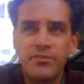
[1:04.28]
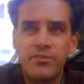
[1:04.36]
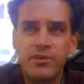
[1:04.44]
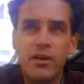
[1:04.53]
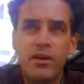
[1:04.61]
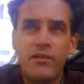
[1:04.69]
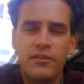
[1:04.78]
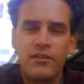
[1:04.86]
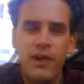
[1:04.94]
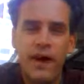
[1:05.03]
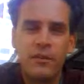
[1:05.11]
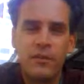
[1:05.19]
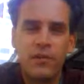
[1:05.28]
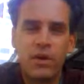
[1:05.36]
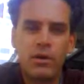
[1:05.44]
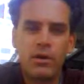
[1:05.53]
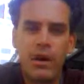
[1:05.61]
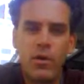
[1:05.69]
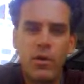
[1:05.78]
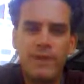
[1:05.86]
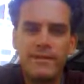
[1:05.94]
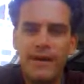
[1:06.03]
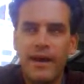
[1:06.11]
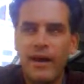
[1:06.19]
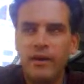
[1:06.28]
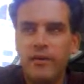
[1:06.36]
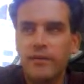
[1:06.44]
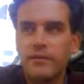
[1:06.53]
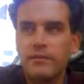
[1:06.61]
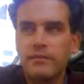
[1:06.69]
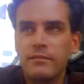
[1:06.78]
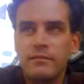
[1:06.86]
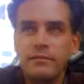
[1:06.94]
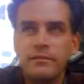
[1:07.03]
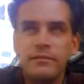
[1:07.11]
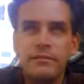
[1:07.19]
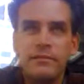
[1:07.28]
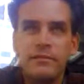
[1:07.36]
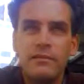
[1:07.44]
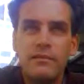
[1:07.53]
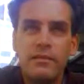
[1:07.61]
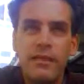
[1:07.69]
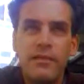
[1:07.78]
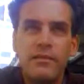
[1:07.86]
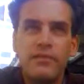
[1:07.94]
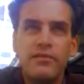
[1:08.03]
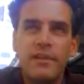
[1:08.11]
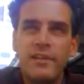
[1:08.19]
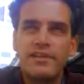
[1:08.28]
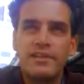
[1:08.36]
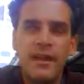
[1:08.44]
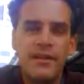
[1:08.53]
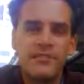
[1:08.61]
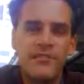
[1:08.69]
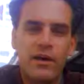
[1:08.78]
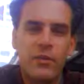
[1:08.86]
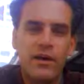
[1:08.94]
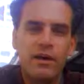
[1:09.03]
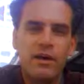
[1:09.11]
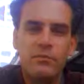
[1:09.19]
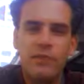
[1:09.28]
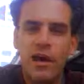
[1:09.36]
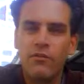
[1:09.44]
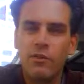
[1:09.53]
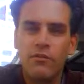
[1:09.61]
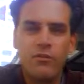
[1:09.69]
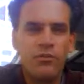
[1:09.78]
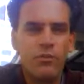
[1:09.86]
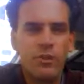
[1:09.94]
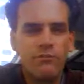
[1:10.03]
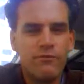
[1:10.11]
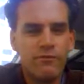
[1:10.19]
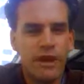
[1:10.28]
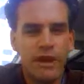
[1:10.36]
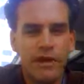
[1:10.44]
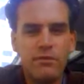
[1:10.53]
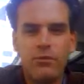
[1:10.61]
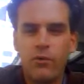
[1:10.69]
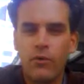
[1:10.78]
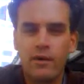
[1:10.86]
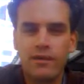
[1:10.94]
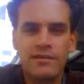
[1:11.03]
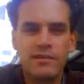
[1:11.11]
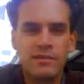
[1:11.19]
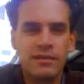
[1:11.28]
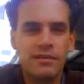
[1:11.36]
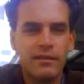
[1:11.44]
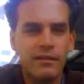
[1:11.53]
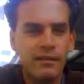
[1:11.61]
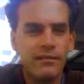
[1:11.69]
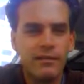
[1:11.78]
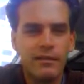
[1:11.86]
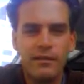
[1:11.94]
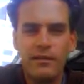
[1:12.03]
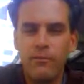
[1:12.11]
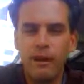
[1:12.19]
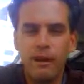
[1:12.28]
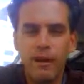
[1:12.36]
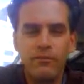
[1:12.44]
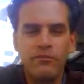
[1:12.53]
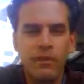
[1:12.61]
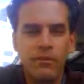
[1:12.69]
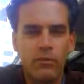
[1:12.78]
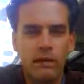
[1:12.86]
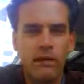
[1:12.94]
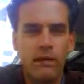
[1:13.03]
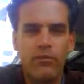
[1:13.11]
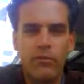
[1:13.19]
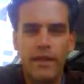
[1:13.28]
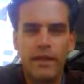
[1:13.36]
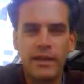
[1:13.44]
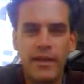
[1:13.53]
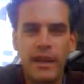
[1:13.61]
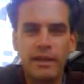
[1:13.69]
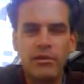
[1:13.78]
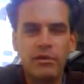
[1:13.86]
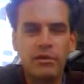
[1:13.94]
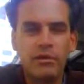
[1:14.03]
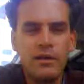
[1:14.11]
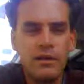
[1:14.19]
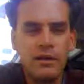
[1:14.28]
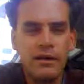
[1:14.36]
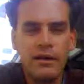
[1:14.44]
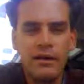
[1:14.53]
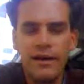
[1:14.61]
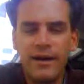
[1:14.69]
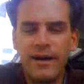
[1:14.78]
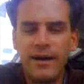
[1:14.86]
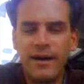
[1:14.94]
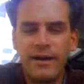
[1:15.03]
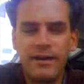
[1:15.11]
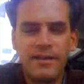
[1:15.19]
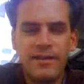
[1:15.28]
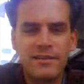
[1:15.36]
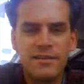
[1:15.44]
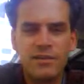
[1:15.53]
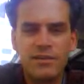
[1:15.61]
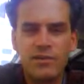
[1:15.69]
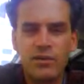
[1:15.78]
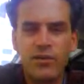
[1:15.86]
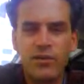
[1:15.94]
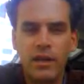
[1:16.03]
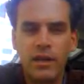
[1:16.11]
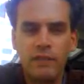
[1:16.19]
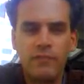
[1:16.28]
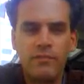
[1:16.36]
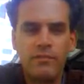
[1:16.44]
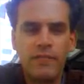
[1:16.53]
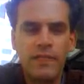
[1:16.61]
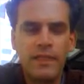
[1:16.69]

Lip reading: started at the top and I'm working my way down, and there's less and less that I want to keep covering. But there's one very important incident in my life that I want to cover right now that's just so critical.